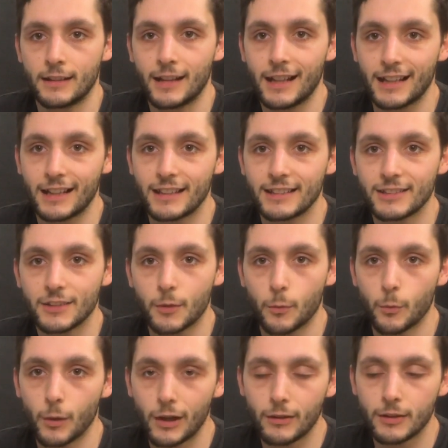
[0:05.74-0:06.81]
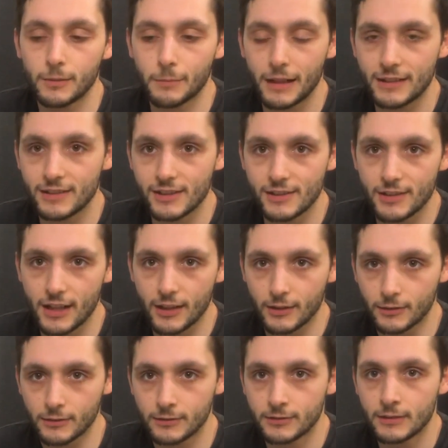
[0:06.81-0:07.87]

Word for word: guys, welcome back to the channel.